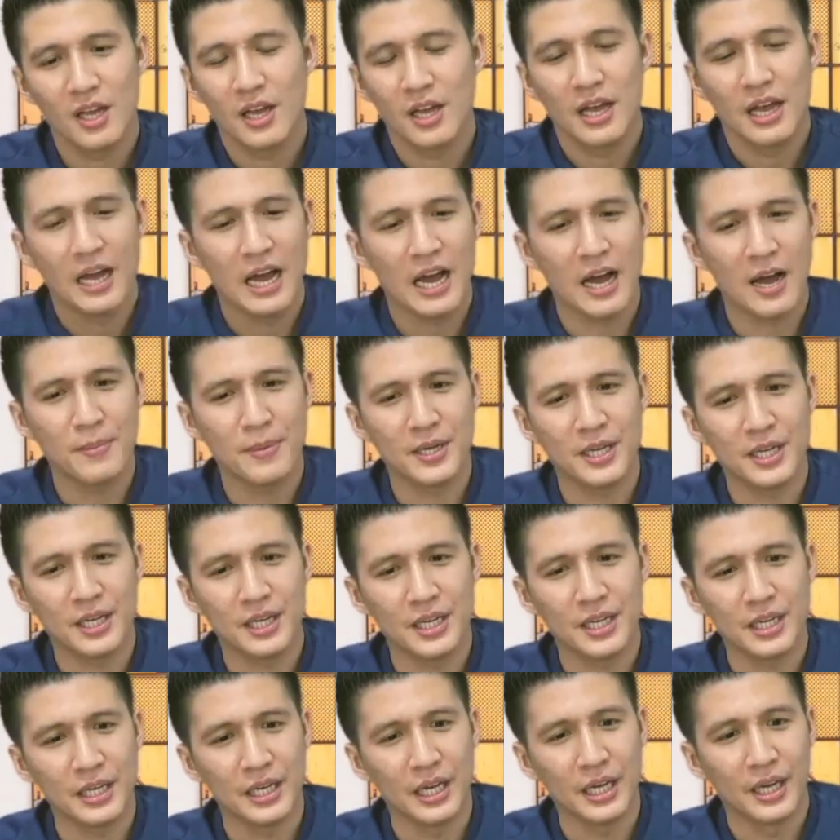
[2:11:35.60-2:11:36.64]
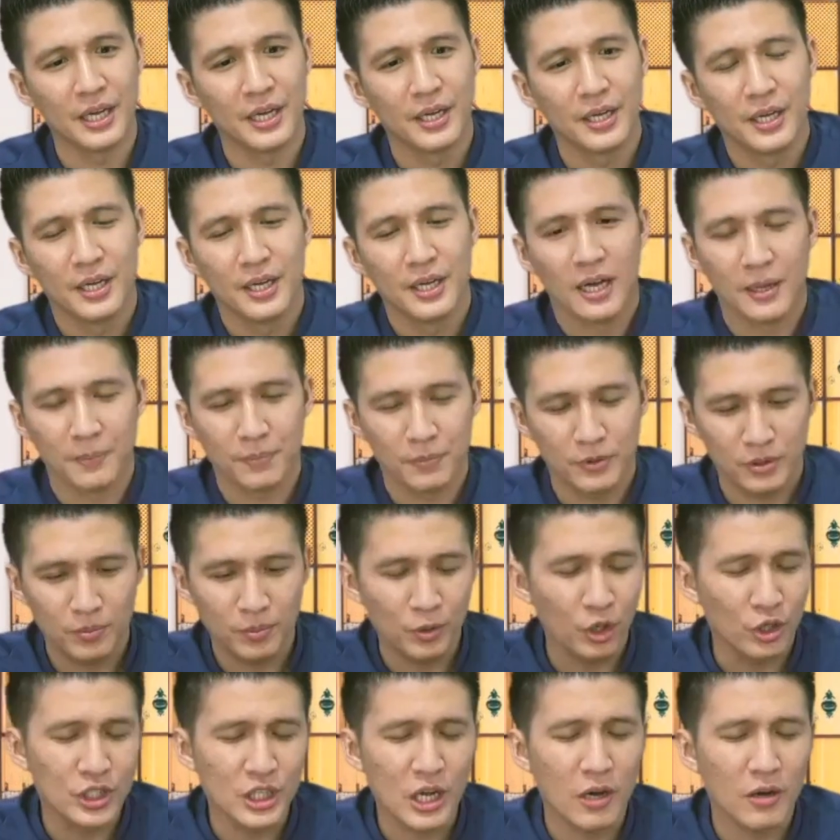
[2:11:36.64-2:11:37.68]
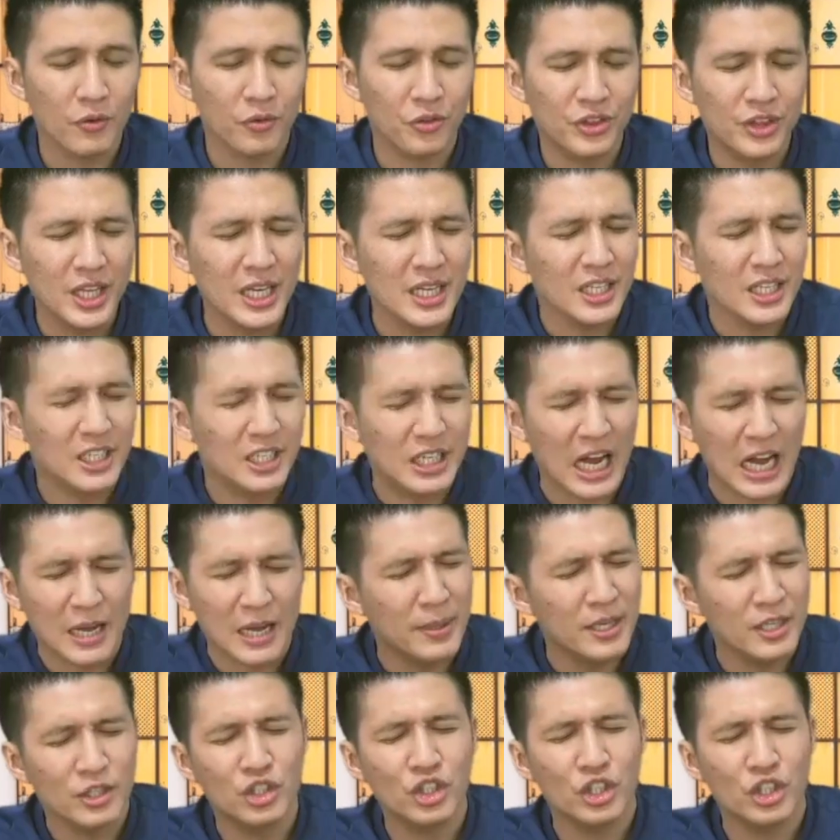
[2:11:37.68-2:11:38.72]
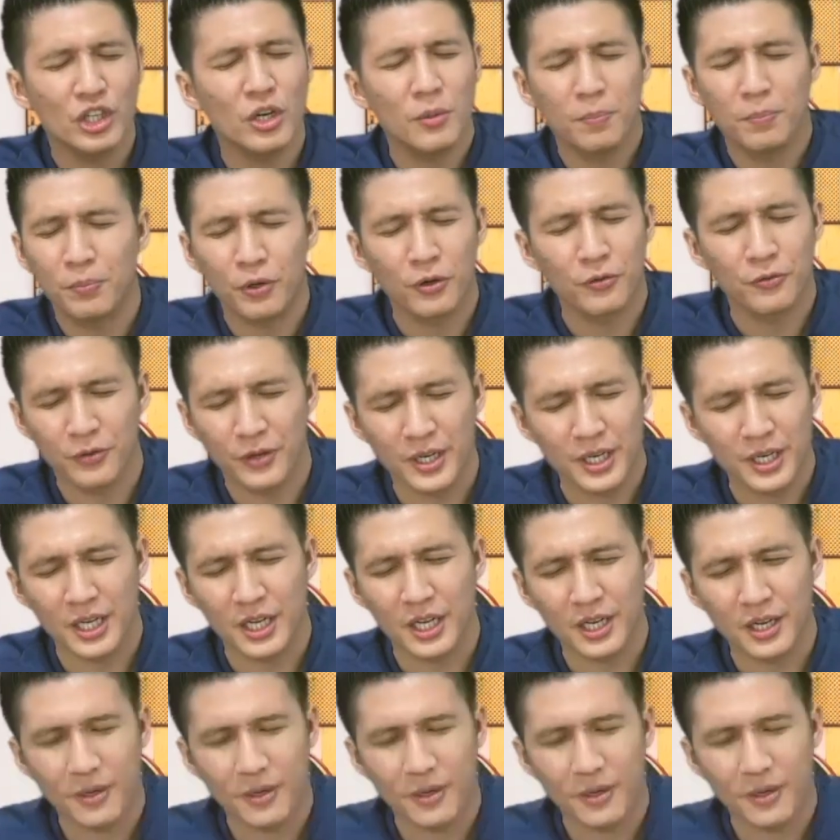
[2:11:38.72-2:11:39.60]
Amen. Pyoji on that dimension of prophetic.